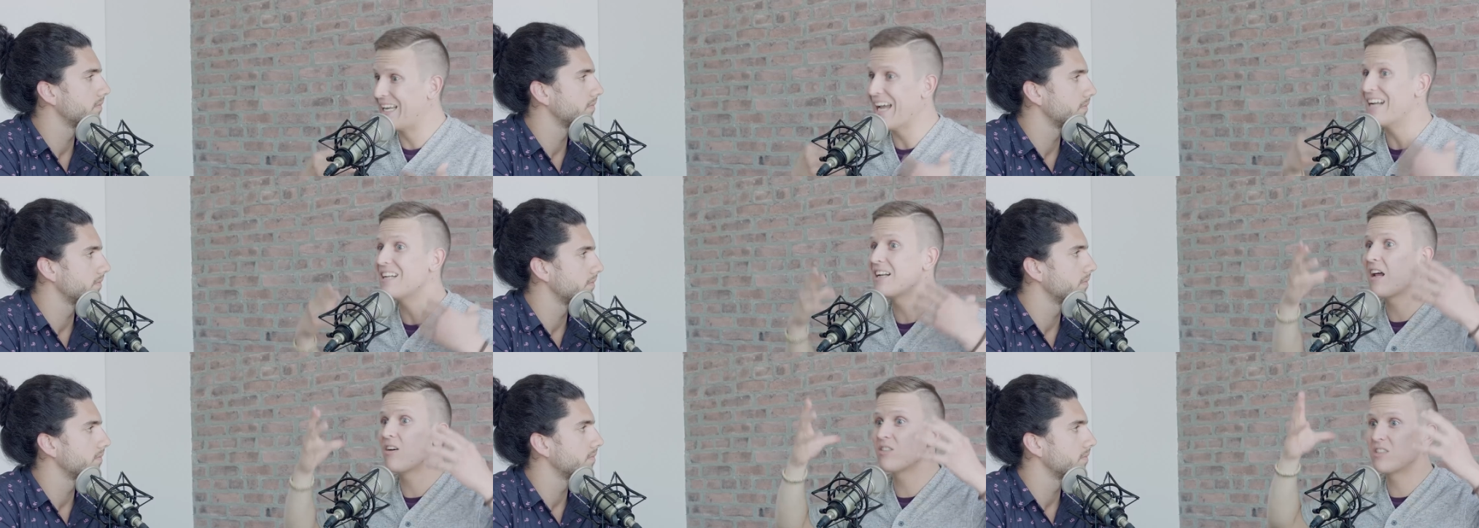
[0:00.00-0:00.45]

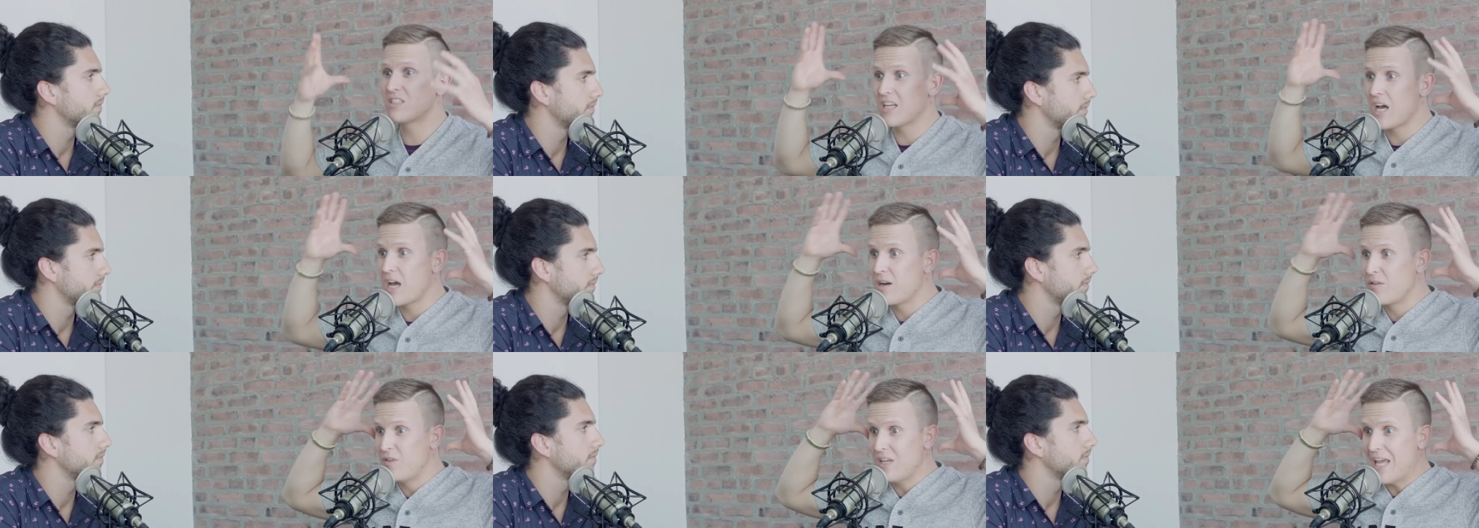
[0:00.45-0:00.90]
Speaker 1: Get it
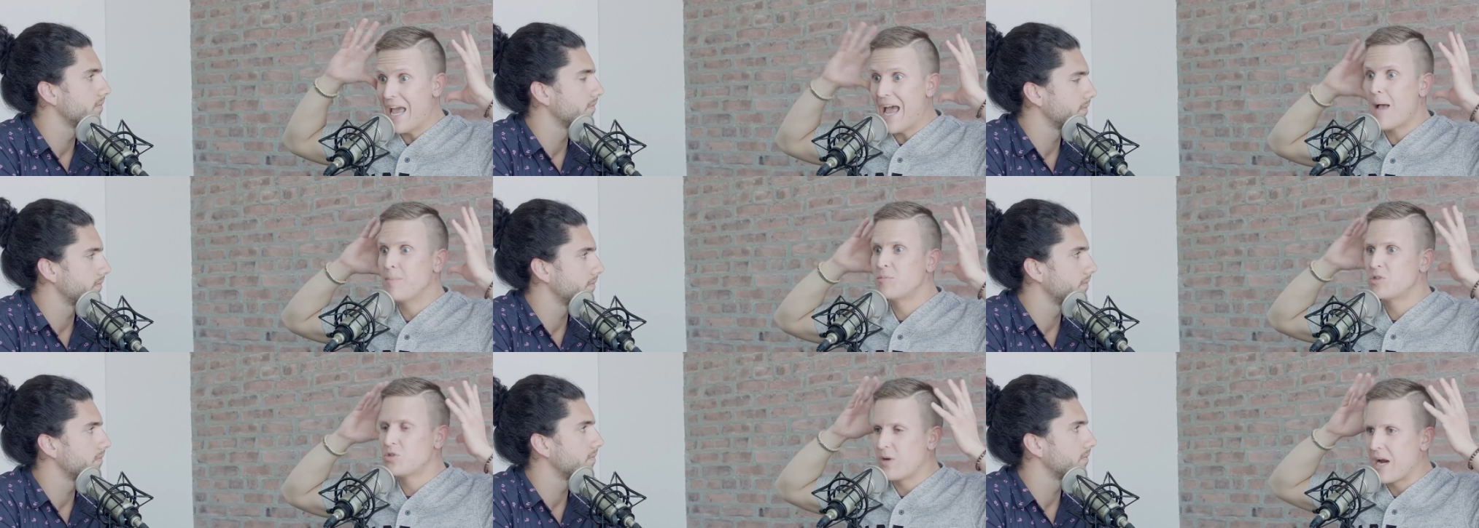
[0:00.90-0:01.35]
outside of the
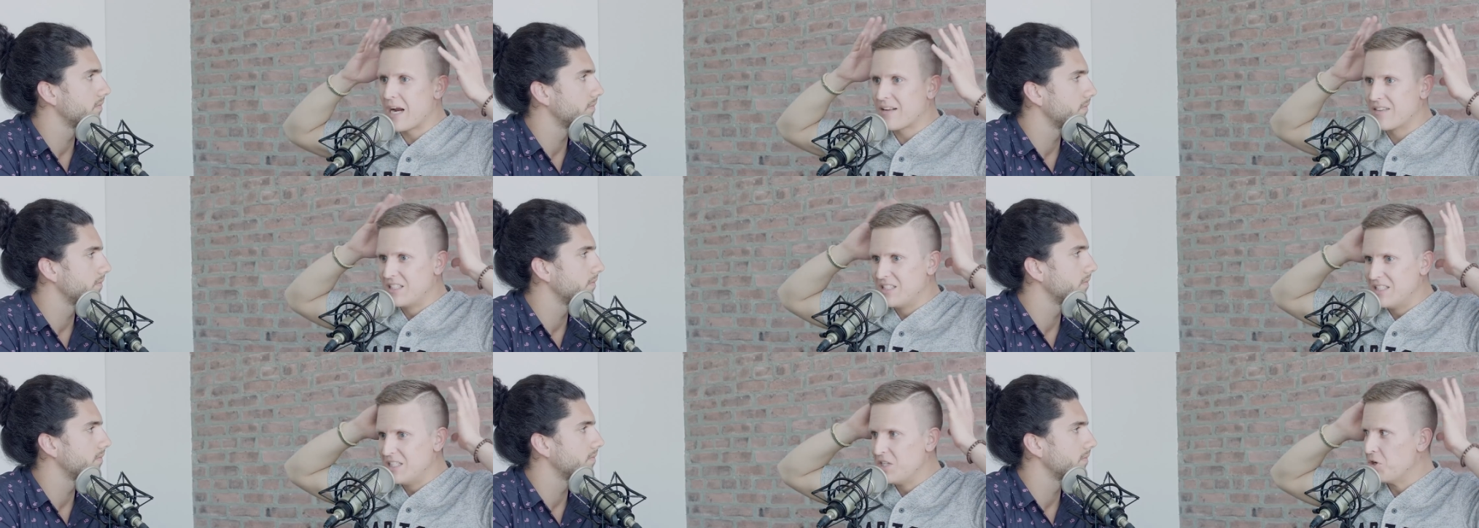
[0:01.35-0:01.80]

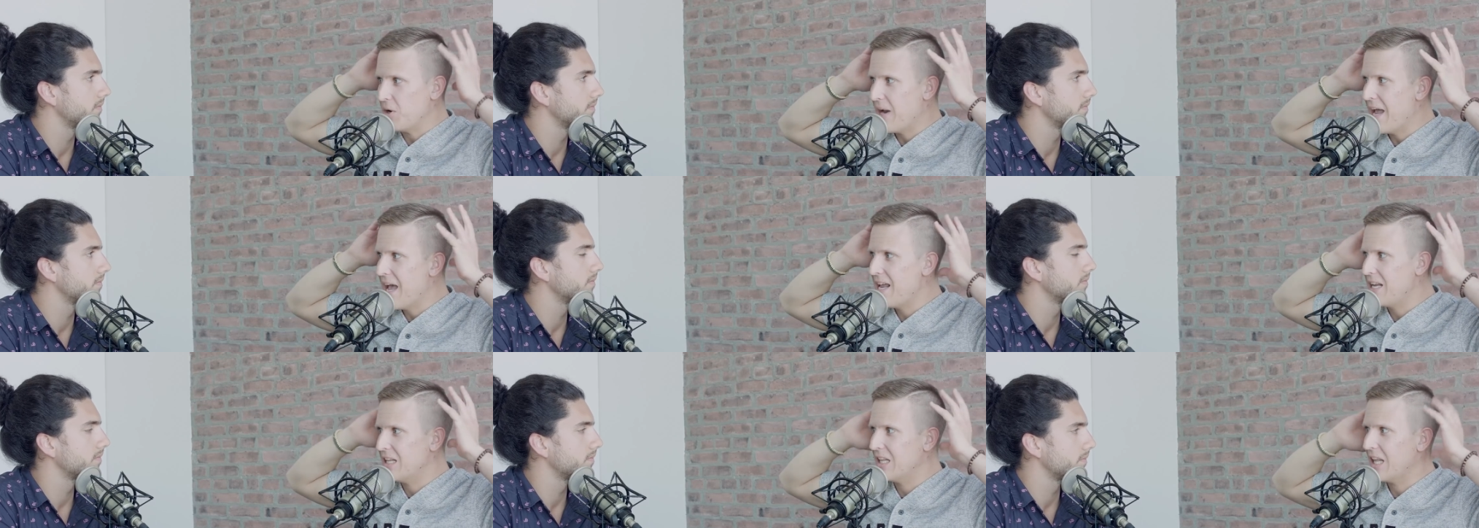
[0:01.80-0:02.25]
abstract that's in your
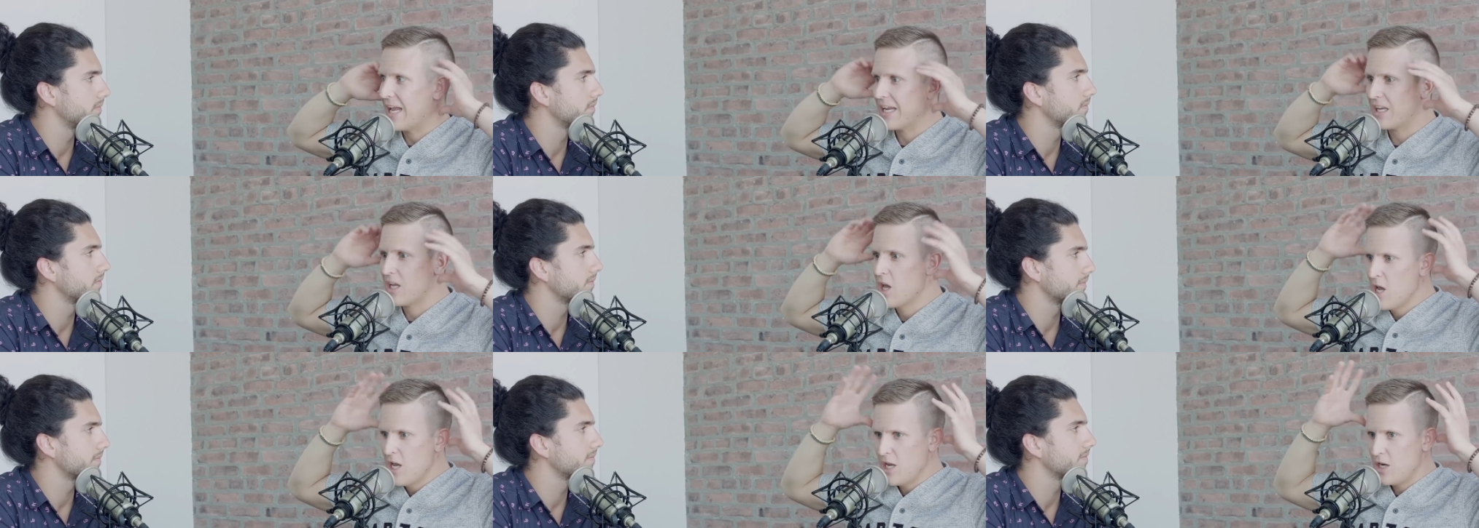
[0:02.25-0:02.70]
head,
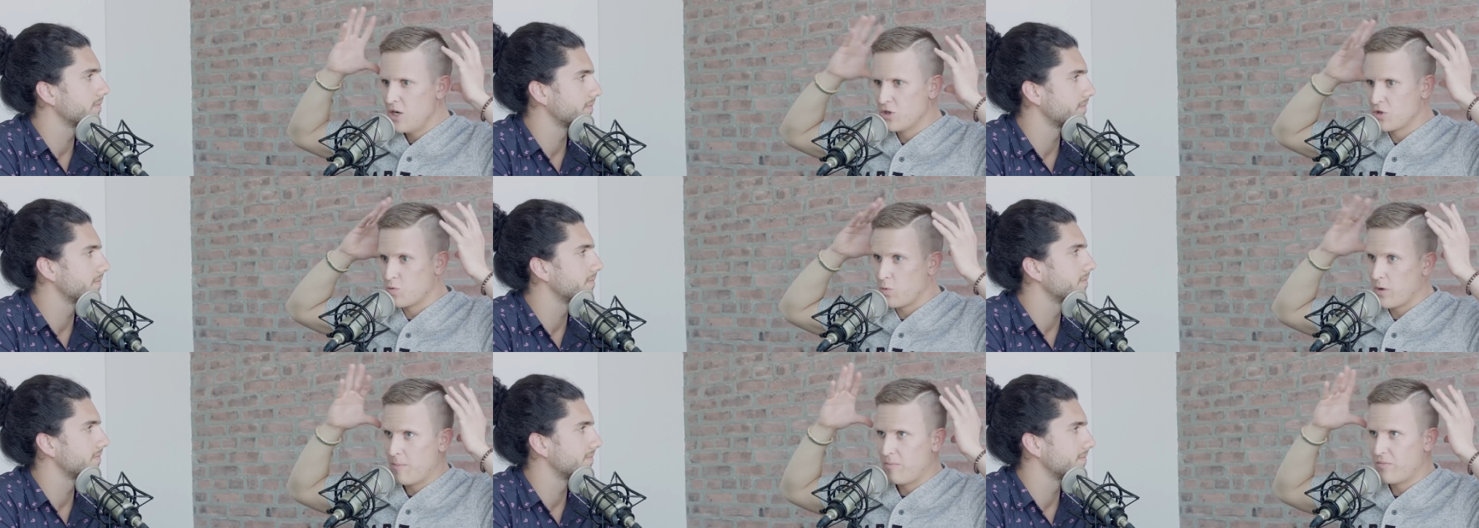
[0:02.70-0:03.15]
like,
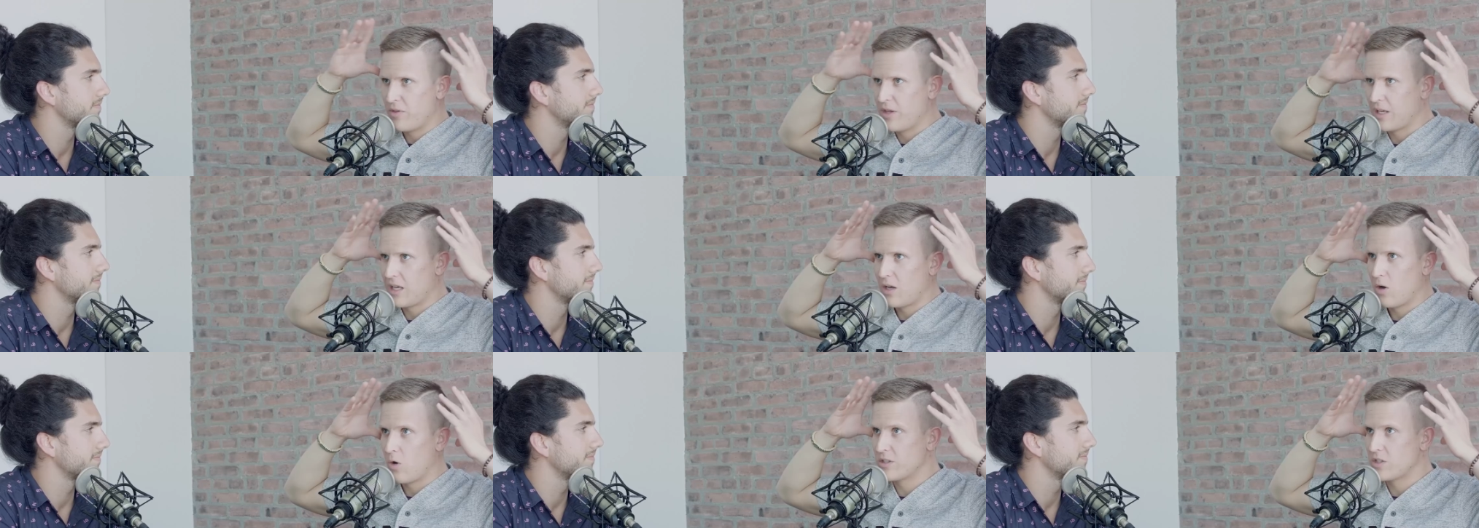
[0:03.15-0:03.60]
here's what I'm
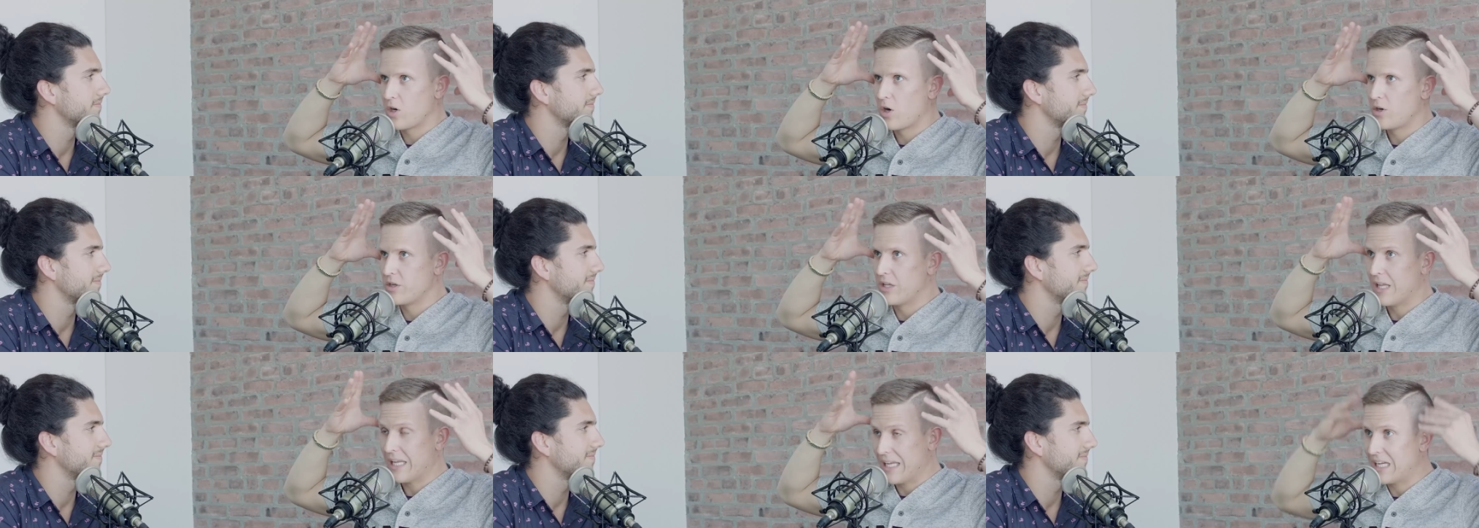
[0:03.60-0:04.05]
thinking, oh, it's
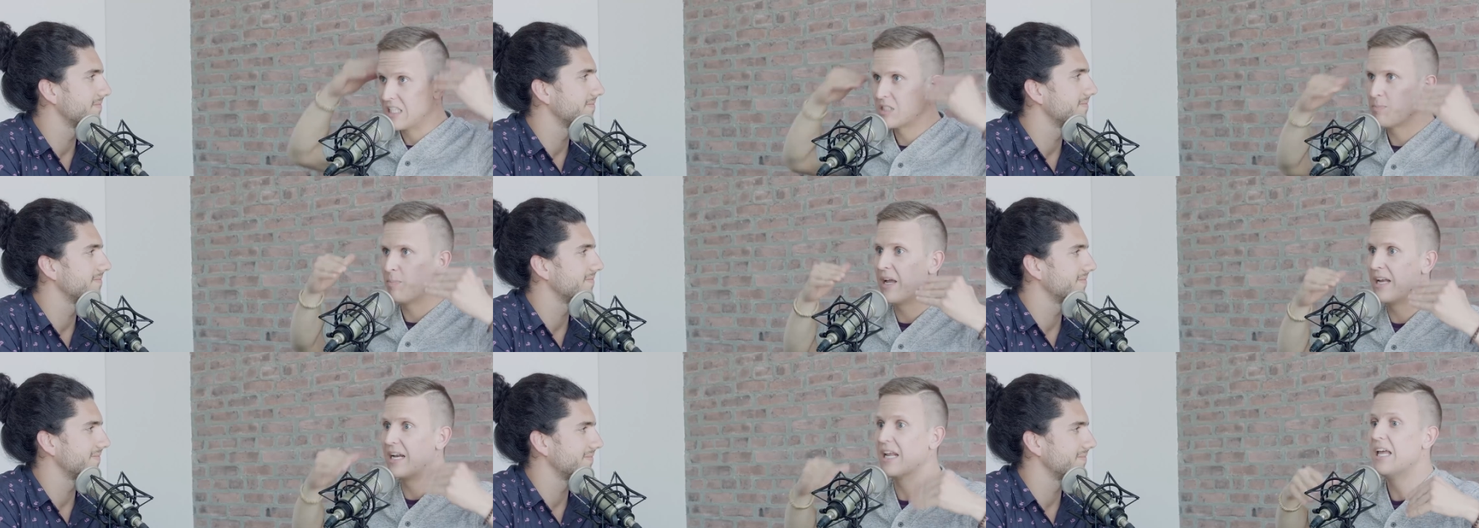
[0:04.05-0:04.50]
hard to like
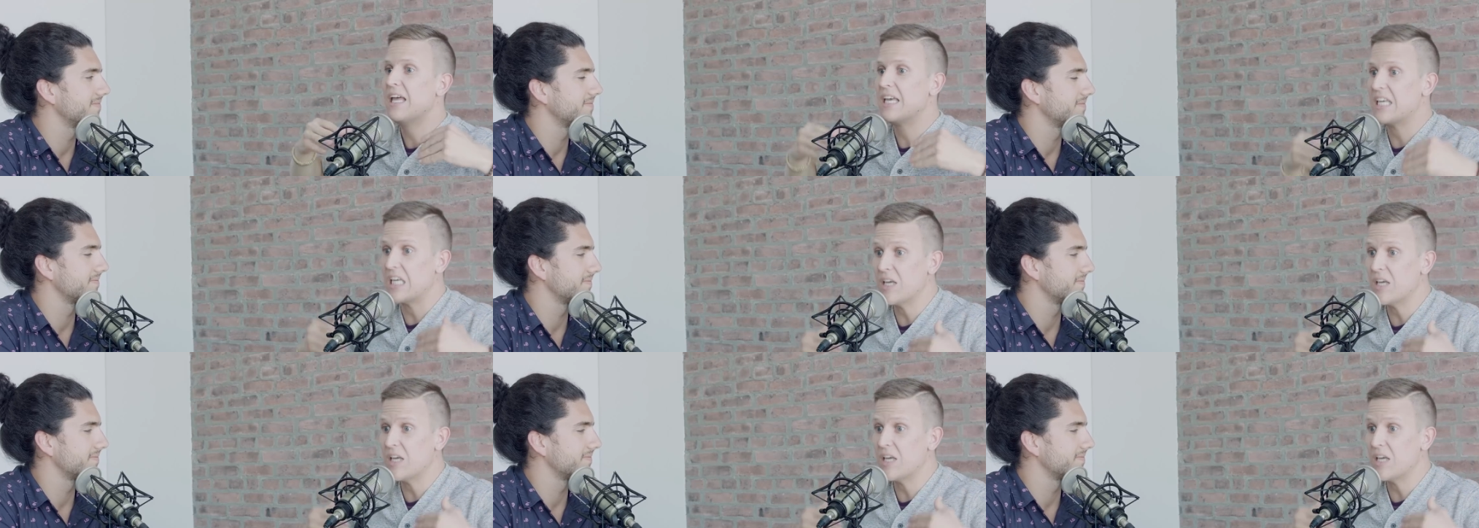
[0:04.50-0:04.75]
explain it.